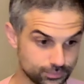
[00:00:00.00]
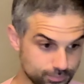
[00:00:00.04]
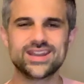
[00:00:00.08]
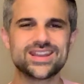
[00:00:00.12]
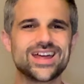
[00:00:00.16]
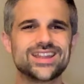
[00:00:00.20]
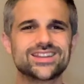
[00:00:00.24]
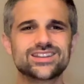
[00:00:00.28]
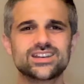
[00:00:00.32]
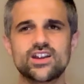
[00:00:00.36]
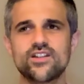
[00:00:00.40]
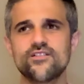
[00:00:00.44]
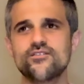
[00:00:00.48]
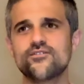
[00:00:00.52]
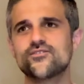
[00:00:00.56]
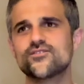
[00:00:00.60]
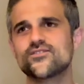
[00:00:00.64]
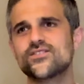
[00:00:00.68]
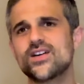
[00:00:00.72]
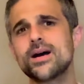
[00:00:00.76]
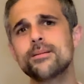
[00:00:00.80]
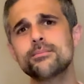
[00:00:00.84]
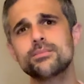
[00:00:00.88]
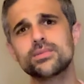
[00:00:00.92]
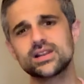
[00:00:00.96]
Another
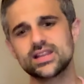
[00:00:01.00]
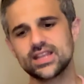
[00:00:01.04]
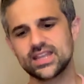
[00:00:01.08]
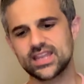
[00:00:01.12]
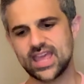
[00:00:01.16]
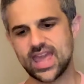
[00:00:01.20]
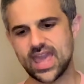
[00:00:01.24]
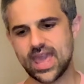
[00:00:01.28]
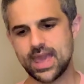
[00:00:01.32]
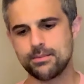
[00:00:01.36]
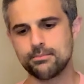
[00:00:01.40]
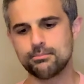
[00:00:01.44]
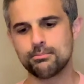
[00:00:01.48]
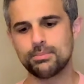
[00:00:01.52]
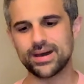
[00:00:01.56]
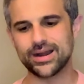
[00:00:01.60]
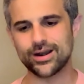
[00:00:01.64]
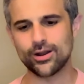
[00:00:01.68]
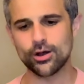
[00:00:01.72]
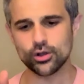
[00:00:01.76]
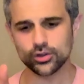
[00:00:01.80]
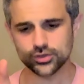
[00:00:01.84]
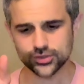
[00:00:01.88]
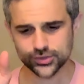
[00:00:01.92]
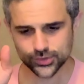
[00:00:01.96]
family game, but
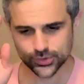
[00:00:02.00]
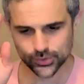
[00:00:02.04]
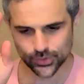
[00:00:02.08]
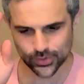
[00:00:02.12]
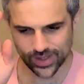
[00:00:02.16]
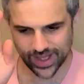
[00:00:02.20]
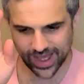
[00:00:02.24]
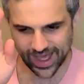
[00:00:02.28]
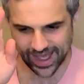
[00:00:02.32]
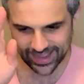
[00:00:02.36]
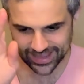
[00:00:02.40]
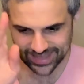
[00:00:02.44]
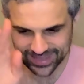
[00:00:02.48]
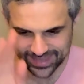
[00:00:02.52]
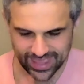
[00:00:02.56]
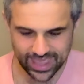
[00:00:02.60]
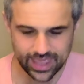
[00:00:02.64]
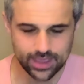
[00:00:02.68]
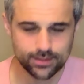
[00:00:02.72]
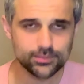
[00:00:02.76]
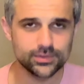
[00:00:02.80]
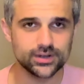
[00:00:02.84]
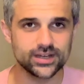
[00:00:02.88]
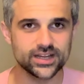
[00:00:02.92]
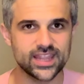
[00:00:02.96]
also a
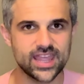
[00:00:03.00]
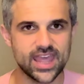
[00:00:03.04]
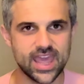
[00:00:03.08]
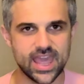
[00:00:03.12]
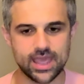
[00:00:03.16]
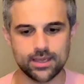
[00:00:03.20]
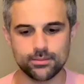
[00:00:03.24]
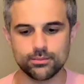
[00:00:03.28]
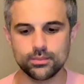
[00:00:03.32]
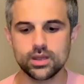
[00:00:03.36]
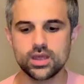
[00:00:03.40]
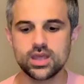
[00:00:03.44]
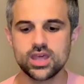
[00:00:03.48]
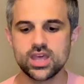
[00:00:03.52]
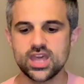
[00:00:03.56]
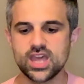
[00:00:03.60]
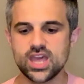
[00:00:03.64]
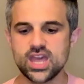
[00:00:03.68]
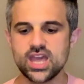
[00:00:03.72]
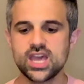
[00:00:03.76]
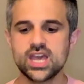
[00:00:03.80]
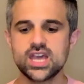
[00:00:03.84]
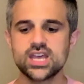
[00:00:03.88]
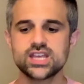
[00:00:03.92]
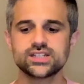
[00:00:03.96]
gamer game,
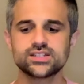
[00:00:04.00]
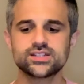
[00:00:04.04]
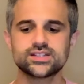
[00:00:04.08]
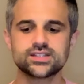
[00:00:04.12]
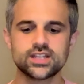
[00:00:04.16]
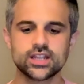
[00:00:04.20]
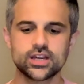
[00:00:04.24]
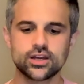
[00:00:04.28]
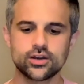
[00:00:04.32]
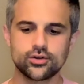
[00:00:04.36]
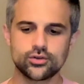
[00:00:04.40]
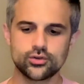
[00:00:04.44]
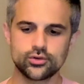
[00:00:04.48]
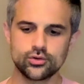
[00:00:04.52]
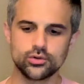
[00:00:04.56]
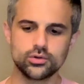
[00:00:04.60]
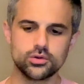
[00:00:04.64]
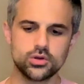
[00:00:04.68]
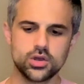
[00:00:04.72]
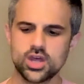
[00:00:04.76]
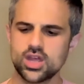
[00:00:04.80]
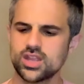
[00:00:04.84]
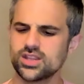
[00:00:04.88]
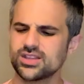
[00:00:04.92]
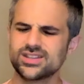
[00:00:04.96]
is The Crew.
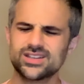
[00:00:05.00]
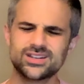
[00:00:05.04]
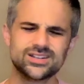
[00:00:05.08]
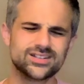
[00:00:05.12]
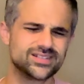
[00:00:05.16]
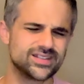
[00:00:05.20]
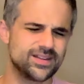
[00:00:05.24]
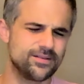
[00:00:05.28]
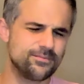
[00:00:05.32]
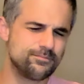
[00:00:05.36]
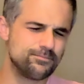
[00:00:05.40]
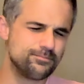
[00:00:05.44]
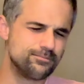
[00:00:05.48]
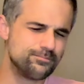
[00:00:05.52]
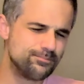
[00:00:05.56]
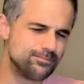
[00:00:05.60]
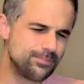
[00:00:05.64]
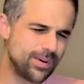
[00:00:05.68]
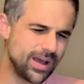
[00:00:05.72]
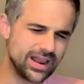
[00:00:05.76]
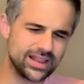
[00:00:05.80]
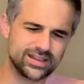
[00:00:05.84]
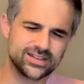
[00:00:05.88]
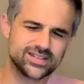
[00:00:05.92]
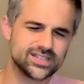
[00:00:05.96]
There's a
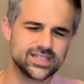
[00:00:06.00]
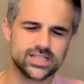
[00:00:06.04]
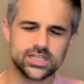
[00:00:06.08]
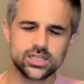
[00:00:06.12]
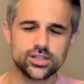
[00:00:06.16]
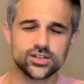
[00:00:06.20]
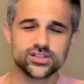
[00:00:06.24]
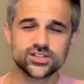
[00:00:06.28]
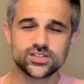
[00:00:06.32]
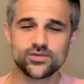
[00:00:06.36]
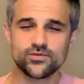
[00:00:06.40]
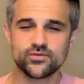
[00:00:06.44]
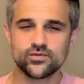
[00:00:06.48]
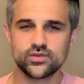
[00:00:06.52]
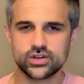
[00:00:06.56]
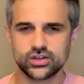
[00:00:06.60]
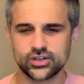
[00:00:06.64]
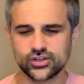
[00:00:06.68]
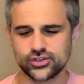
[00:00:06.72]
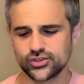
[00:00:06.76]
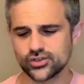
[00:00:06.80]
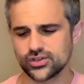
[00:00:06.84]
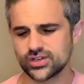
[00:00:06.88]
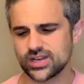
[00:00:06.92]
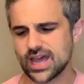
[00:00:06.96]
bazillions of
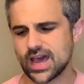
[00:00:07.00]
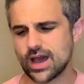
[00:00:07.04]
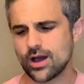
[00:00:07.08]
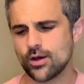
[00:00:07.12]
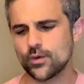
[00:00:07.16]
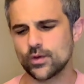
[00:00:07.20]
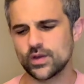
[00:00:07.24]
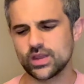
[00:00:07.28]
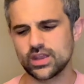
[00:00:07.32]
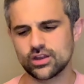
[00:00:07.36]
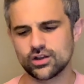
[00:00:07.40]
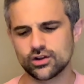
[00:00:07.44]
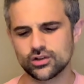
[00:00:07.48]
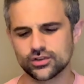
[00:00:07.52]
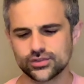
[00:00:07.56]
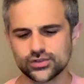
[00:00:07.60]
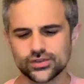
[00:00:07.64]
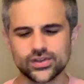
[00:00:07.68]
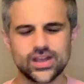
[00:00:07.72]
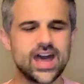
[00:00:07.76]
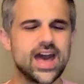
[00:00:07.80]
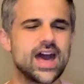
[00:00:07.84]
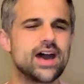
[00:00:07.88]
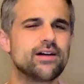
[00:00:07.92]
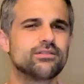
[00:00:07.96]
version now. We also
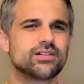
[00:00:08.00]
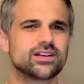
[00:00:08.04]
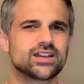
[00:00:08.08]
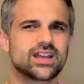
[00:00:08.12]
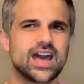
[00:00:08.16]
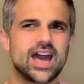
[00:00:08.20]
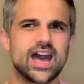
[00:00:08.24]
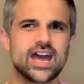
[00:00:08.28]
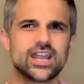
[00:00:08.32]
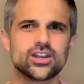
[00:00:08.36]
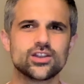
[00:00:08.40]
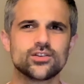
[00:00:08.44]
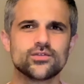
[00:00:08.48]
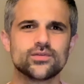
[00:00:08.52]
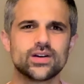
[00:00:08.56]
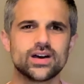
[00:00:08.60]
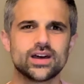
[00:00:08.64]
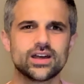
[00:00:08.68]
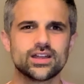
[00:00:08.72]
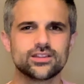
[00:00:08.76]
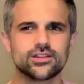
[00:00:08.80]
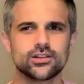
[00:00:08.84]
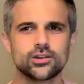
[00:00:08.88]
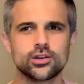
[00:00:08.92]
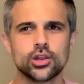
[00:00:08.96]
have a kind of
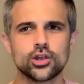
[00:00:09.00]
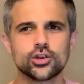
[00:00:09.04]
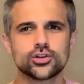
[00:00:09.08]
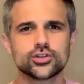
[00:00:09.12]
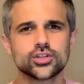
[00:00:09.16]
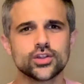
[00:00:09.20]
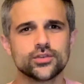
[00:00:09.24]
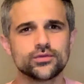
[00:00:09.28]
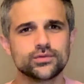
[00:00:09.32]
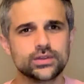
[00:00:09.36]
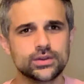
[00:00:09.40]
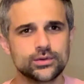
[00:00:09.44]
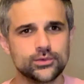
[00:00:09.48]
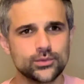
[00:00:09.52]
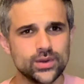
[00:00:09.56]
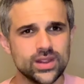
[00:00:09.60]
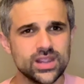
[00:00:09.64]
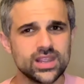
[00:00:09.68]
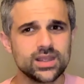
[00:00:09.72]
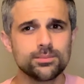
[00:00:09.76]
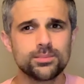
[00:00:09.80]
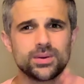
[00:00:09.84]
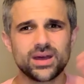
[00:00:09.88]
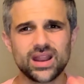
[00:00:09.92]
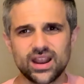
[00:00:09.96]
a Lord of the
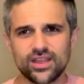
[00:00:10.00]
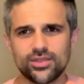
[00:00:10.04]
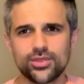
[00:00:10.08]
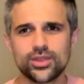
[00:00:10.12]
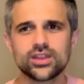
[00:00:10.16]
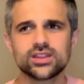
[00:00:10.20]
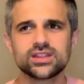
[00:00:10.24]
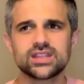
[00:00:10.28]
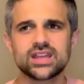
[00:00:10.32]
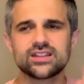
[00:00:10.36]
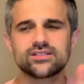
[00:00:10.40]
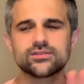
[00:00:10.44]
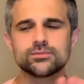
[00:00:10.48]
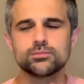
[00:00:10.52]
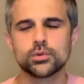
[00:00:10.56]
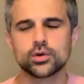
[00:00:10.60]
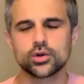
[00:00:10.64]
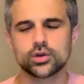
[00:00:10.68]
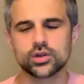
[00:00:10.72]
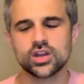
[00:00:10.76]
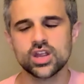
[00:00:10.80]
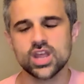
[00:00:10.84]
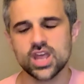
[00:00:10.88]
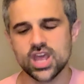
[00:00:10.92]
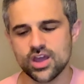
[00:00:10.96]
Ring, but I think that's
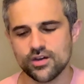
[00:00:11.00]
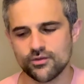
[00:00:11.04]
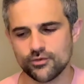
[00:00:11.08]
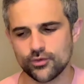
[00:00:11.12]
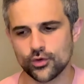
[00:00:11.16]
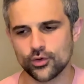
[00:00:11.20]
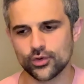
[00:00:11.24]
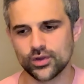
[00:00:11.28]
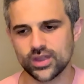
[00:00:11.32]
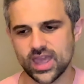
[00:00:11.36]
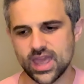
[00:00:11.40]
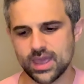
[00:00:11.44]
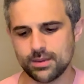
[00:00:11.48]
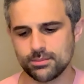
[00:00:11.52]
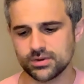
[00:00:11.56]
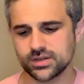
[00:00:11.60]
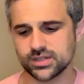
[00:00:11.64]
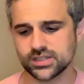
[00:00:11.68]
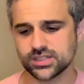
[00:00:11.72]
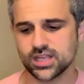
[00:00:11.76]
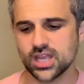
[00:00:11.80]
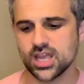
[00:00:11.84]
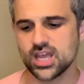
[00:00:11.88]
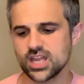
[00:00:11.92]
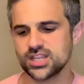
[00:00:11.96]
more for
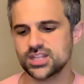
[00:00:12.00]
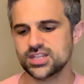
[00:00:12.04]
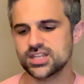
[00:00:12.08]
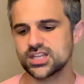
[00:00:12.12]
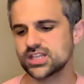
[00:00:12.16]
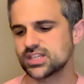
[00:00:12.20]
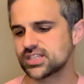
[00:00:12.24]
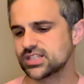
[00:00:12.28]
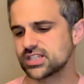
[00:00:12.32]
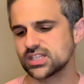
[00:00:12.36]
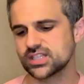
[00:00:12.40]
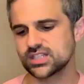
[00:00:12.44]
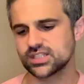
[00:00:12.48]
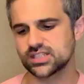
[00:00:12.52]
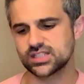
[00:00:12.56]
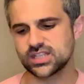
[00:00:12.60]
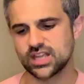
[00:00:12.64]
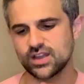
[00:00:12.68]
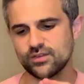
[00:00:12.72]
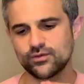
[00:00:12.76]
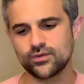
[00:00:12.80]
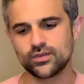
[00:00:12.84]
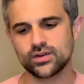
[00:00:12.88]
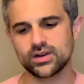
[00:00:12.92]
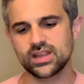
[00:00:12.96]
gamers. This is
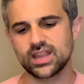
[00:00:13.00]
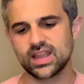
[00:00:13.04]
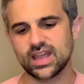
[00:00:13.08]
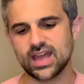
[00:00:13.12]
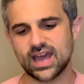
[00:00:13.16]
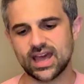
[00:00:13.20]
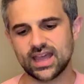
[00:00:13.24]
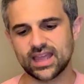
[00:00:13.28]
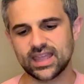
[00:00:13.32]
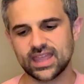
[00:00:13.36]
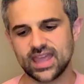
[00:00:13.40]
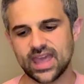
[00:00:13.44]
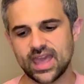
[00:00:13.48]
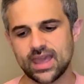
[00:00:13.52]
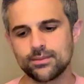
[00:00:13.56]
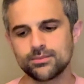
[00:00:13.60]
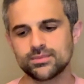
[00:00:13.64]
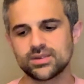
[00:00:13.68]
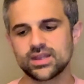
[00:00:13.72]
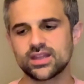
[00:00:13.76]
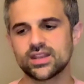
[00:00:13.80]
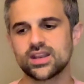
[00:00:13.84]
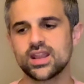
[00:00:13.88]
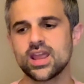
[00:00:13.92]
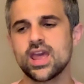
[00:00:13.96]
definitely a game
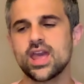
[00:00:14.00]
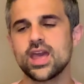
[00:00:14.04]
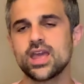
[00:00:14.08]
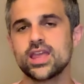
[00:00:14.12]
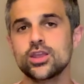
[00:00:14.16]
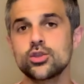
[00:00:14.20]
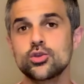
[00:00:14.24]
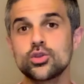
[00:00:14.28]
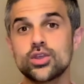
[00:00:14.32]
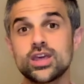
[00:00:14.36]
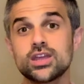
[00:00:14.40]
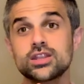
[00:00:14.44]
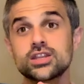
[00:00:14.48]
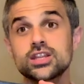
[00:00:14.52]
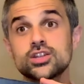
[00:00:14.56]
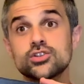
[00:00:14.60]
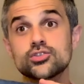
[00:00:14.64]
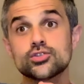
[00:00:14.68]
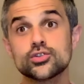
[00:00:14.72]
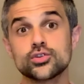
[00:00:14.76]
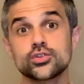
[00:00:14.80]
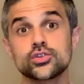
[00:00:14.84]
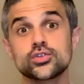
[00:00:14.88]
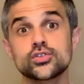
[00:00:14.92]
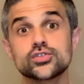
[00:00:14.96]
that you can
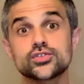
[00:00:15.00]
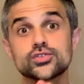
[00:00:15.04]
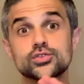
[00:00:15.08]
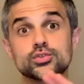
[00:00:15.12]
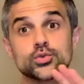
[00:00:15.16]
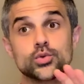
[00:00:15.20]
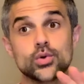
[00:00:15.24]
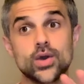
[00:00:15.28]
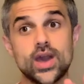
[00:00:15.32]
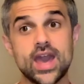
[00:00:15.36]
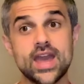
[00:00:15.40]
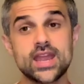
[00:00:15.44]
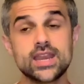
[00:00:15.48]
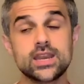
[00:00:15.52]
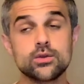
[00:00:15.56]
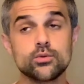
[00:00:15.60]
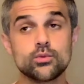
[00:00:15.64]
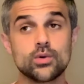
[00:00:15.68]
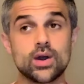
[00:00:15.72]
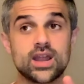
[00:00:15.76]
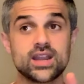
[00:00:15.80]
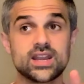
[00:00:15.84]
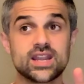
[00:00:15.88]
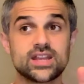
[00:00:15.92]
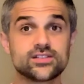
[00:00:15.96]
introduce to
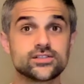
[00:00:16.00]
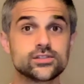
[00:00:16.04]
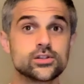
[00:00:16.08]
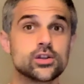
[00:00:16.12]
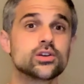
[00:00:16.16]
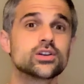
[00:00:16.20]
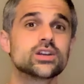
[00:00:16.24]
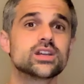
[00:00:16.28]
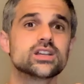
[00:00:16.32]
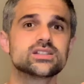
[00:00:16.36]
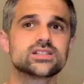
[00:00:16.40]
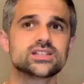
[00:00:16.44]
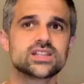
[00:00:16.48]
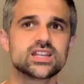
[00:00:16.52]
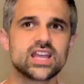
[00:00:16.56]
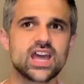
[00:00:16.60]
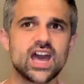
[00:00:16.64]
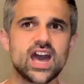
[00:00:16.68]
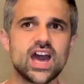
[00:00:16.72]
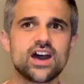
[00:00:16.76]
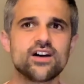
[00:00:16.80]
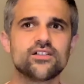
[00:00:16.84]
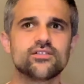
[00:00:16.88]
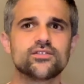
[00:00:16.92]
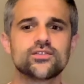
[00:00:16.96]
anyone as long as they
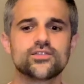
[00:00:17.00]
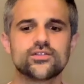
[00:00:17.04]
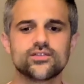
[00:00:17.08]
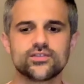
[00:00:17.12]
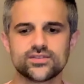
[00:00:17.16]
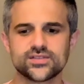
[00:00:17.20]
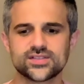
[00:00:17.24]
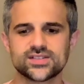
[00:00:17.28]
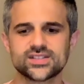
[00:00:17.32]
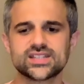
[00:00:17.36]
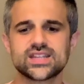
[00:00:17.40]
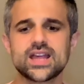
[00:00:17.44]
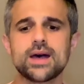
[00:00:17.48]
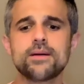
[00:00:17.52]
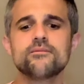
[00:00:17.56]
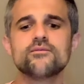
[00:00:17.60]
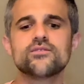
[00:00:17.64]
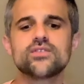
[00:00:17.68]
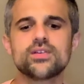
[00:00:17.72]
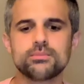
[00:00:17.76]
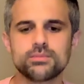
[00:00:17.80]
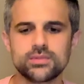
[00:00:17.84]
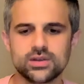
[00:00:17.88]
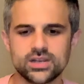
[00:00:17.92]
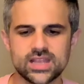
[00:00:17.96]
have some
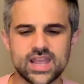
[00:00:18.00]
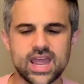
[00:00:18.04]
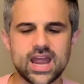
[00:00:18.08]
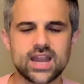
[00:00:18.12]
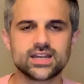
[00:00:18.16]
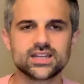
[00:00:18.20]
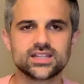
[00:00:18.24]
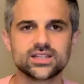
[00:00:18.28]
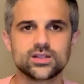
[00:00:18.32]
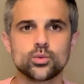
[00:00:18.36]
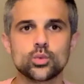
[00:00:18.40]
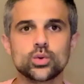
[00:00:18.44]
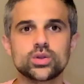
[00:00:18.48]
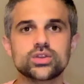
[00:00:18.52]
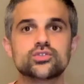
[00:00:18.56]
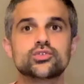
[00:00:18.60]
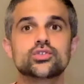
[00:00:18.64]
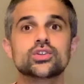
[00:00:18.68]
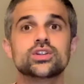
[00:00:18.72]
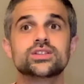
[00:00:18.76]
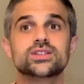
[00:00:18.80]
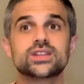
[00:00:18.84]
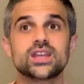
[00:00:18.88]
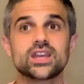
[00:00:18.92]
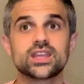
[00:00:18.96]
familiarity with
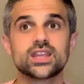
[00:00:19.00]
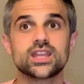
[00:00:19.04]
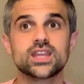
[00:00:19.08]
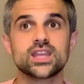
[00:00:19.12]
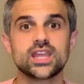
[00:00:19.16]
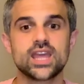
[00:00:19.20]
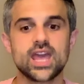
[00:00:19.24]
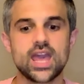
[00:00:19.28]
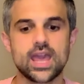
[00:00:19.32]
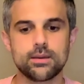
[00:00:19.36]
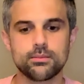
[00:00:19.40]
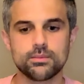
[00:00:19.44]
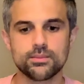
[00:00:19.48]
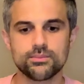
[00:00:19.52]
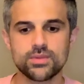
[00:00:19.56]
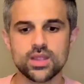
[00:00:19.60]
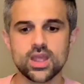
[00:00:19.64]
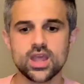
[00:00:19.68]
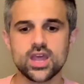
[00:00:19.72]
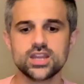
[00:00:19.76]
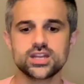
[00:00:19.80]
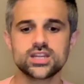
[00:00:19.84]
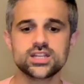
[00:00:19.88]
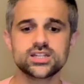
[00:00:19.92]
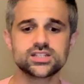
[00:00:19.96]
trick-taking game.
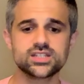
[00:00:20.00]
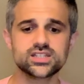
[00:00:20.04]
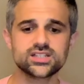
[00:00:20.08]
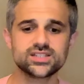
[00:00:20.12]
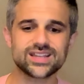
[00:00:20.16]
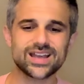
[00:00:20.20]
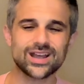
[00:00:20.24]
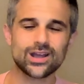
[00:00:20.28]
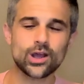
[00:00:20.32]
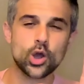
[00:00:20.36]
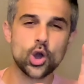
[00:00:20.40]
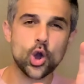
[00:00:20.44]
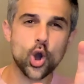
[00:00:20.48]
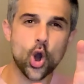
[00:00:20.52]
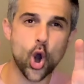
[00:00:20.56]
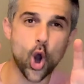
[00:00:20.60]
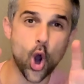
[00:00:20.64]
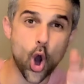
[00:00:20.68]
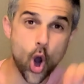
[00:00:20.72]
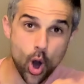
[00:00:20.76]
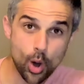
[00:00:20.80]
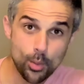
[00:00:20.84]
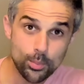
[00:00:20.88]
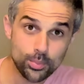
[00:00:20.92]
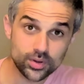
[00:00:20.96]
This is a
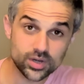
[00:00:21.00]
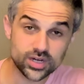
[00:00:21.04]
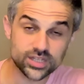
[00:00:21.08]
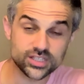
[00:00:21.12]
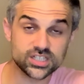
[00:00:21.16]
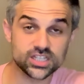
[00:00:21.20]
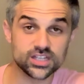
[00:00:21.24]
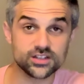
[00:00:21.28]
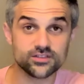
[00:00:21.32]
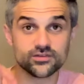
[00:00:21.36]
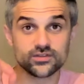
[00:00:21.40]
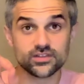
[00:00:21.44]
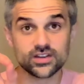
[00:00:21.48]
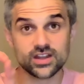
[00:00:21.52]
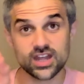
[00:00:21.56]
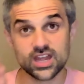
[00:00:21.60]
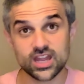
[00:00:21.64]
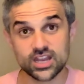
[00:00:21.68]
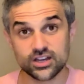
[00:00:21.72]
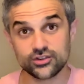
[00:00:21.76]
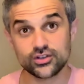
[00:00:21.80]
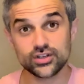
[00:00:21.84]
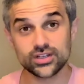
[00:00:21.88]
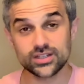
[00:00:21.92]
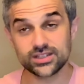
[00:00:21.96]
cooperative
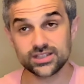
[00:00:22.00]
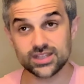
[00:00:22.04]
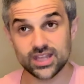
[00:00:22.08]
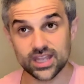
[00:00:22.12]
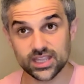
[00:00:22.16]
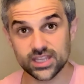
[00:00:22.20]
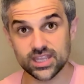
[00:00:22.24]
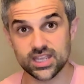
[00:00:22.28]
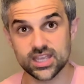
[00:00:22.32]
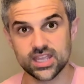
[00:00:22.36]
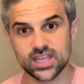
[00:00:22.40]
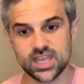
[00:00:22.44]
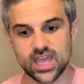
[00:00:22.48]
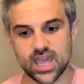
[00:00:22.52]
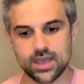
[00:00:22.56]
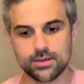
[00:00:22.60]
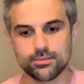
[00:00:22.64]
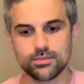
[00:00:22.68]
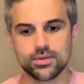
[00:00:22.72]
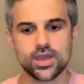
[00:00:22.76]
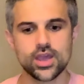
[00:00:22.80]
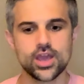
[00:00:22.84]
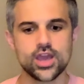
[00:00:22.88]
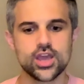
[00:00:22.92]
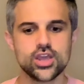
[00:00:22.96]
trick-taking game.
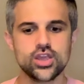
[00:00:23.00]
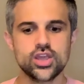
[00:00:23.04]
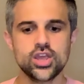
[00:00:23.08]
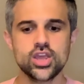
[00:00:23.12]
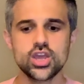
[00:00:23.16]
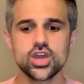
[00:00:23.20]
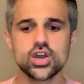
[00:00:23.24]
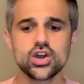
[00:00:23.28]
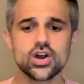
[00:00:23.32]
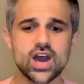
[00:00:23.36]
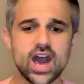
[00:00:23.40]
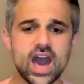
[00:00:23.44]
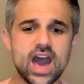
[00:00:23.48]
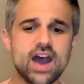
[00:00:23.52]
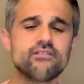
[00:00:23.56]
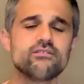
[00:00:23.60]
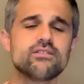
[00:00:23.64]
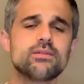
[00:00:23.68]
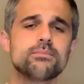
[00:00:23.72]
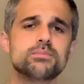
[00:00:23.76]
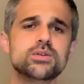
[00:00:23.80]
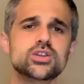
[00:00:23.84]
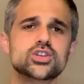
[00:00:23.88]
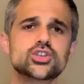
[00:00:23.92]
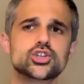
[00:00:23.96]
You have
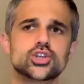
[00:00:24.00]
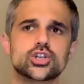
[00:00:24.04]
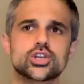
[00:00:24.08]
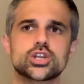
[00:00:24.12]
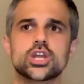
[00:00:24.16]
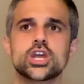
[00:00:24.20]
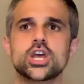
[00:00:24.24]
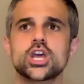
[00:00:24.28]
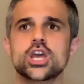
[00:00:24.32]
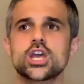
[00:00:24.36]
a mission.